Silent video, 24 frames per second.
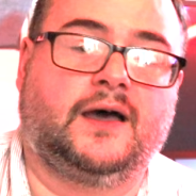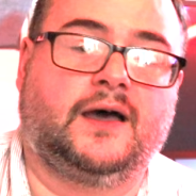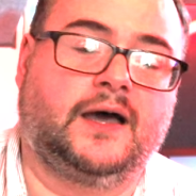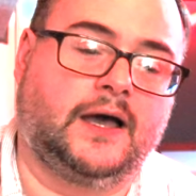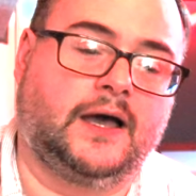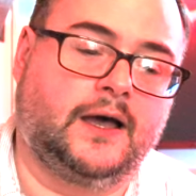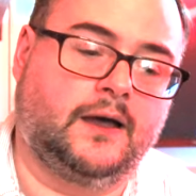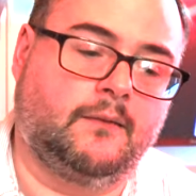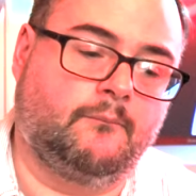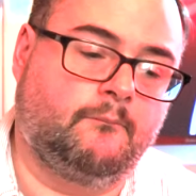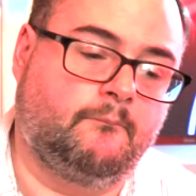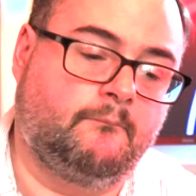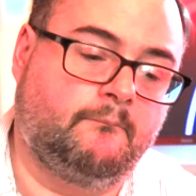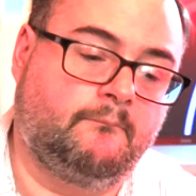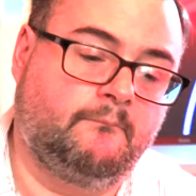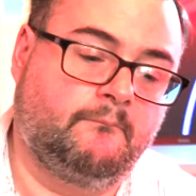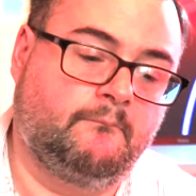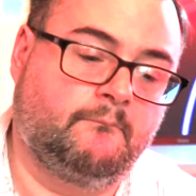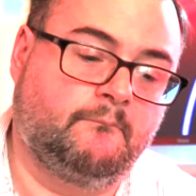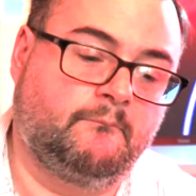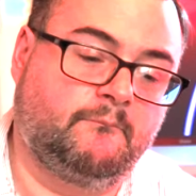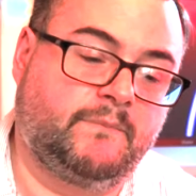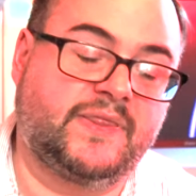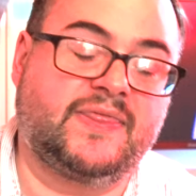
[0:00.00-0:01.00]

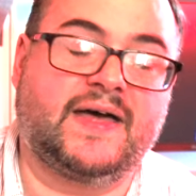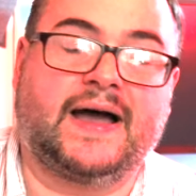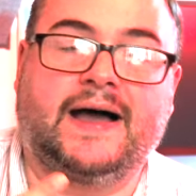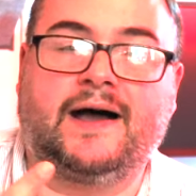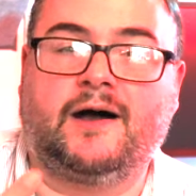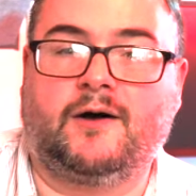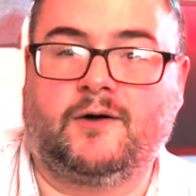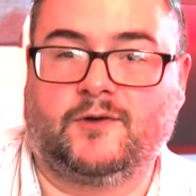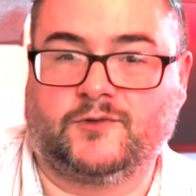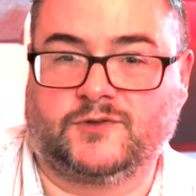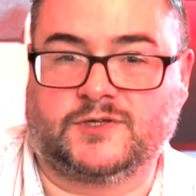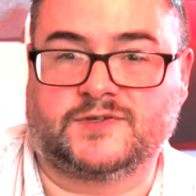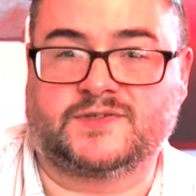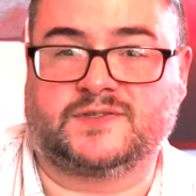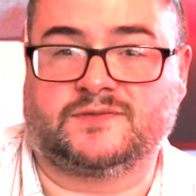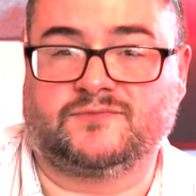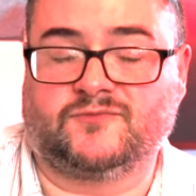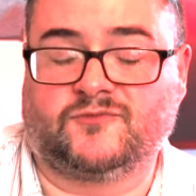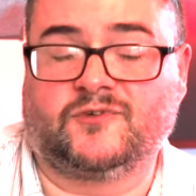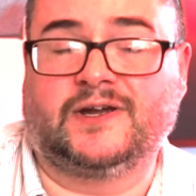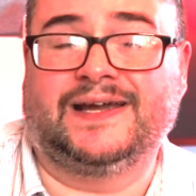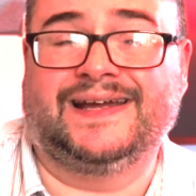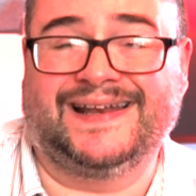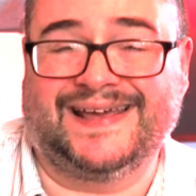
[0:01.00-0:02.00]
But that doesn't
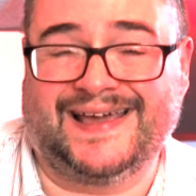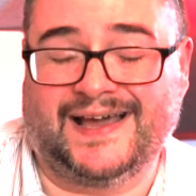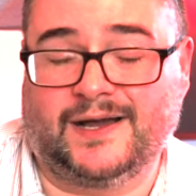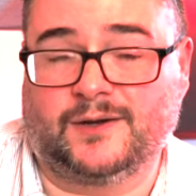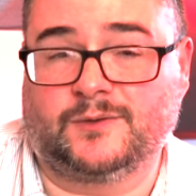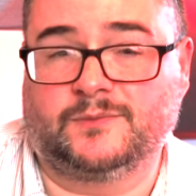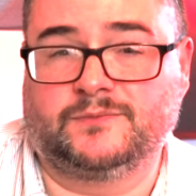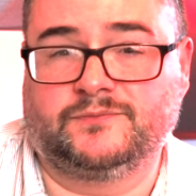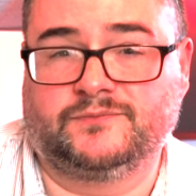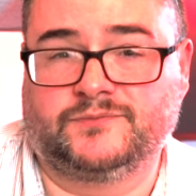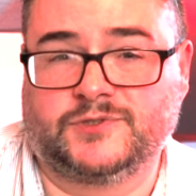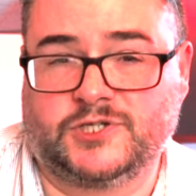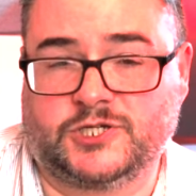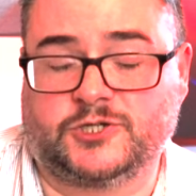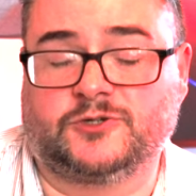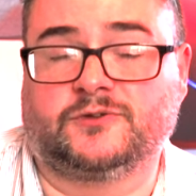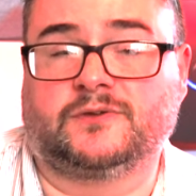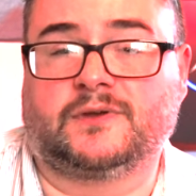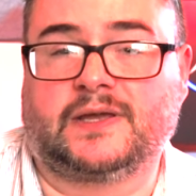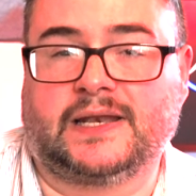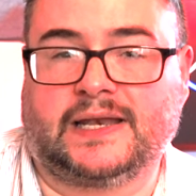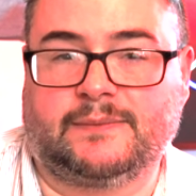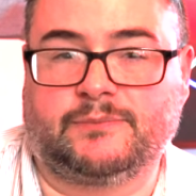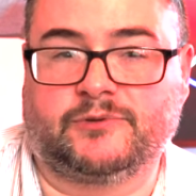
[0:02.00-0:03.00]
really help true
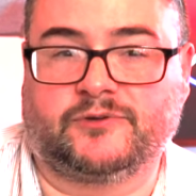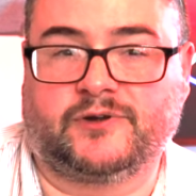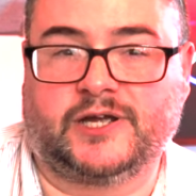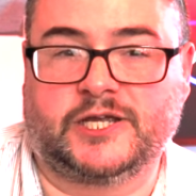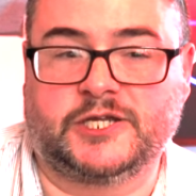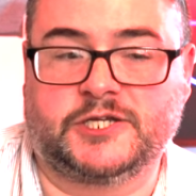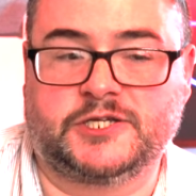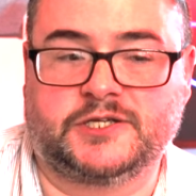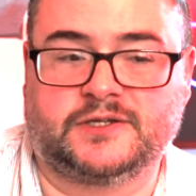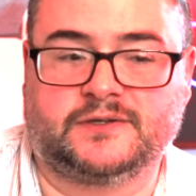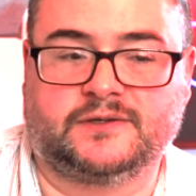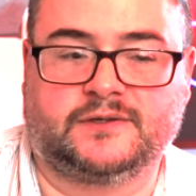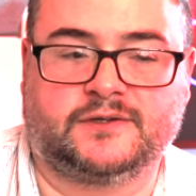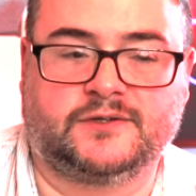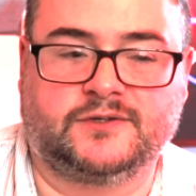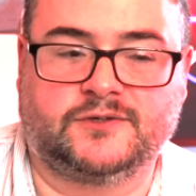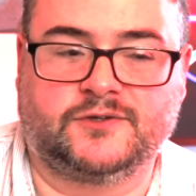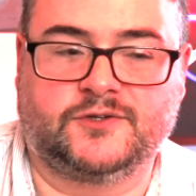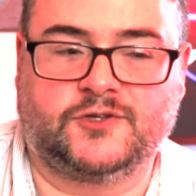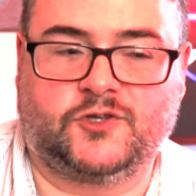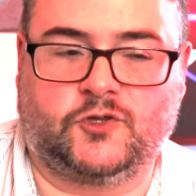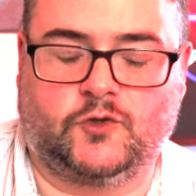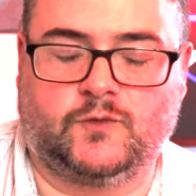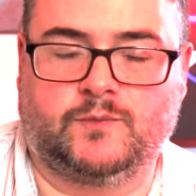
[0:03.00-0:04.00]
collaboration,
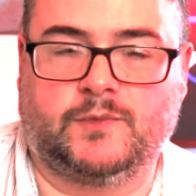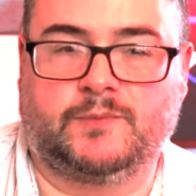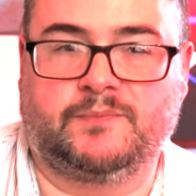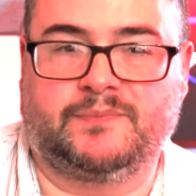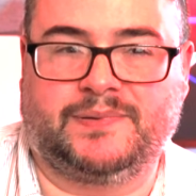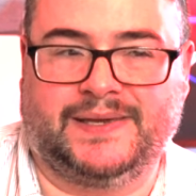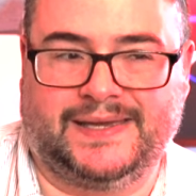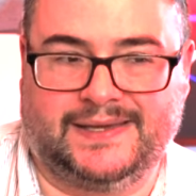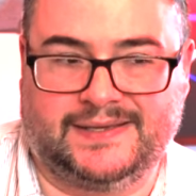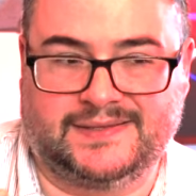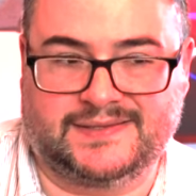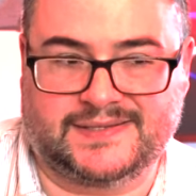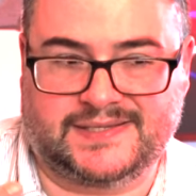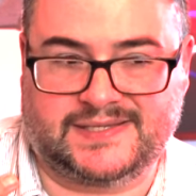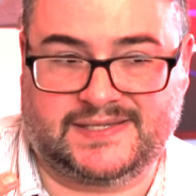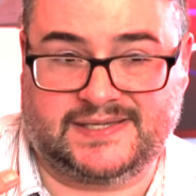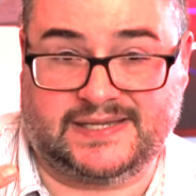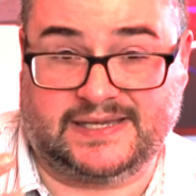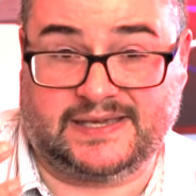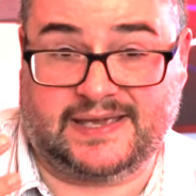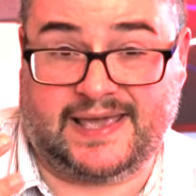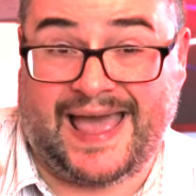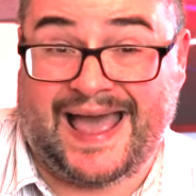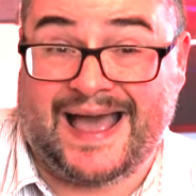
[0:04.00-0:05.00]
and human beings
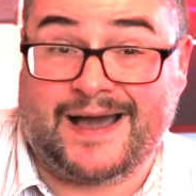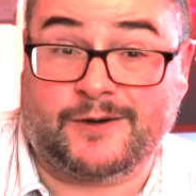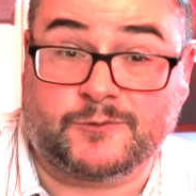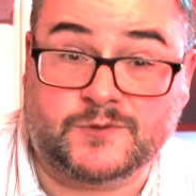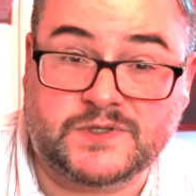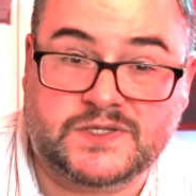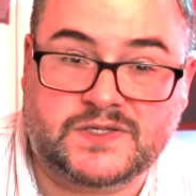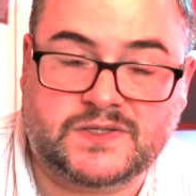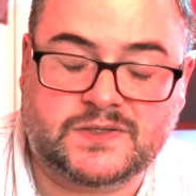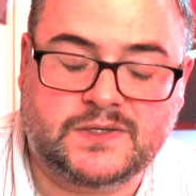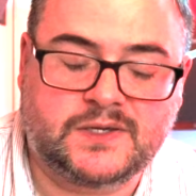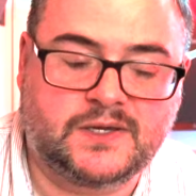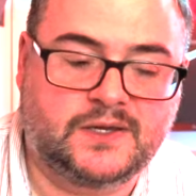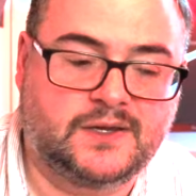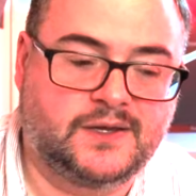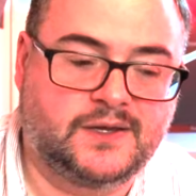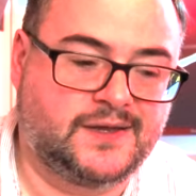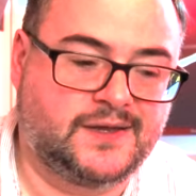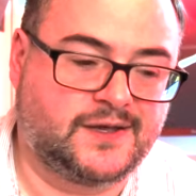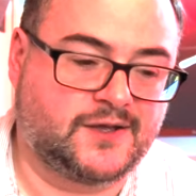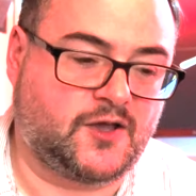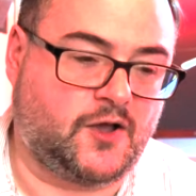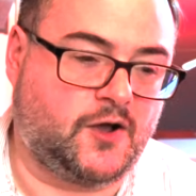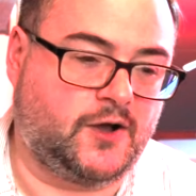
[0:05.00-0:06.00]
seek out
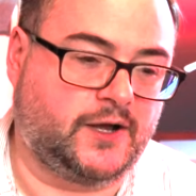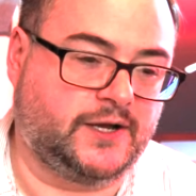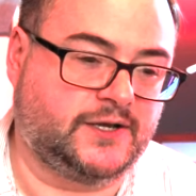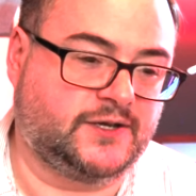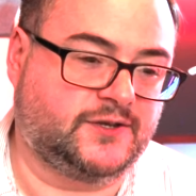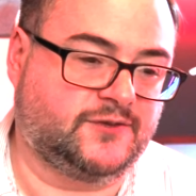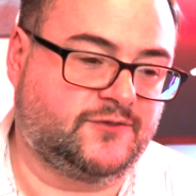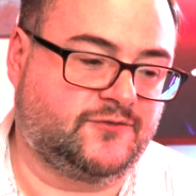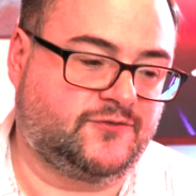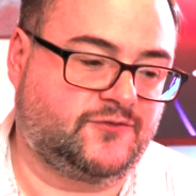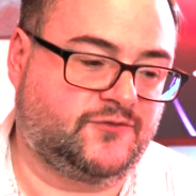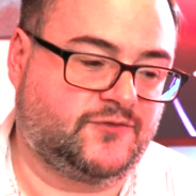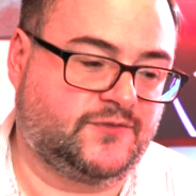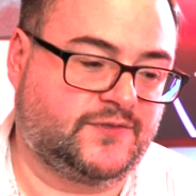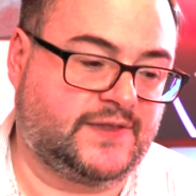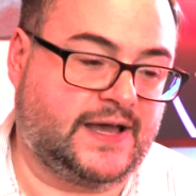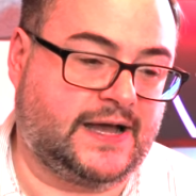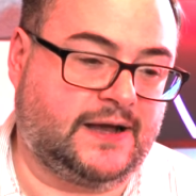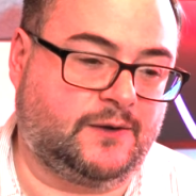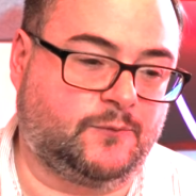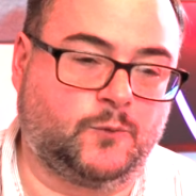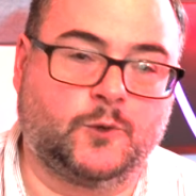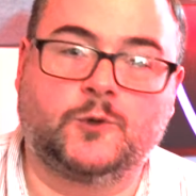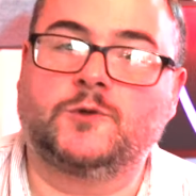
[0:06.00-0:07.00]
kind of
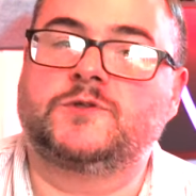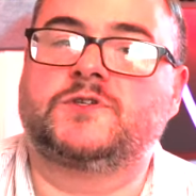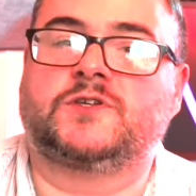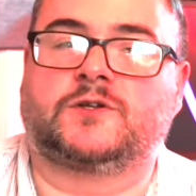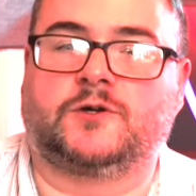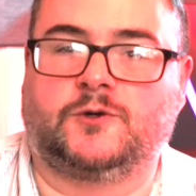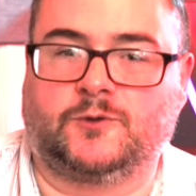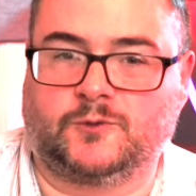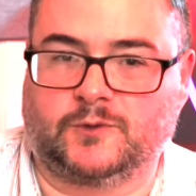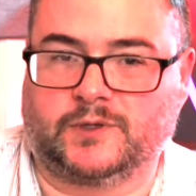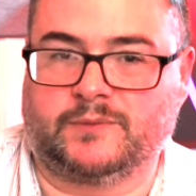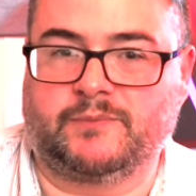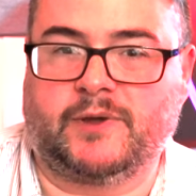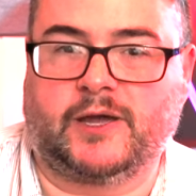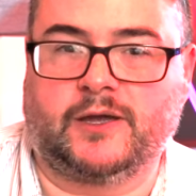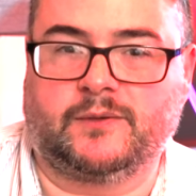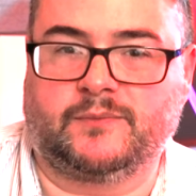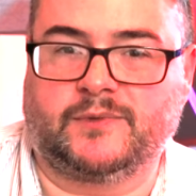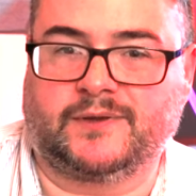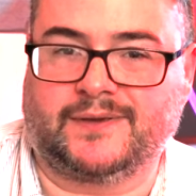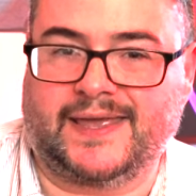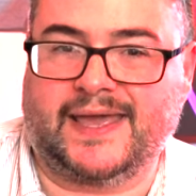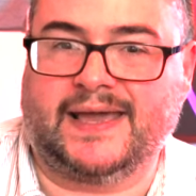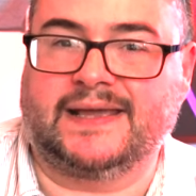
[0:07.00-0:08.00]
that water cooler
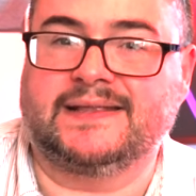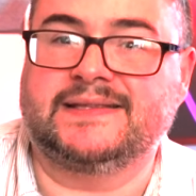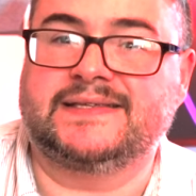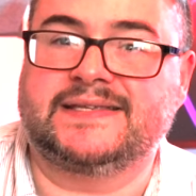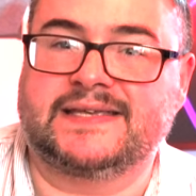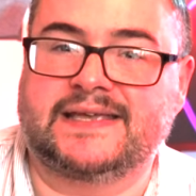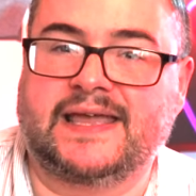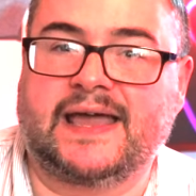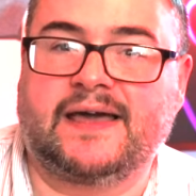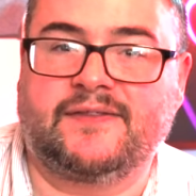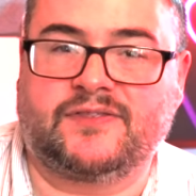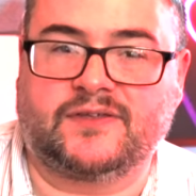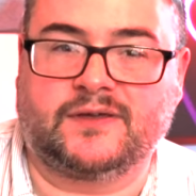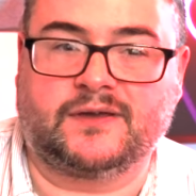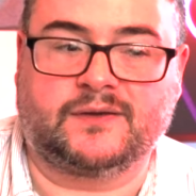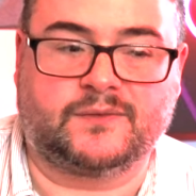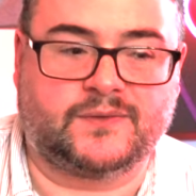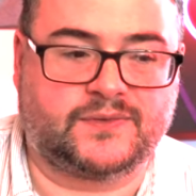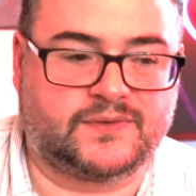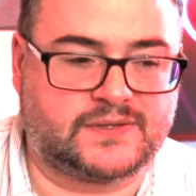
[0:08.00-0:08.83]
moment, getting together.